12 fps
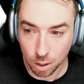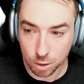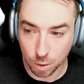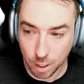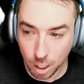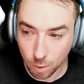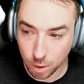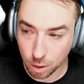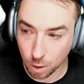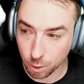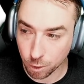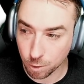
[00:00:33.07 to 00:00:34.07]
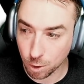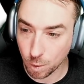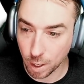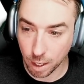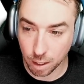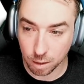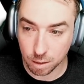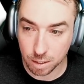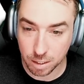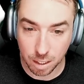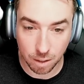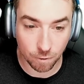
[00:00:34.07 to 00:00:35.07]
So here we can go through and
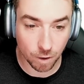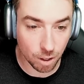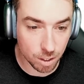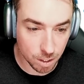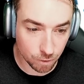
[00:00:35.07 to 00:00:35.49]
see various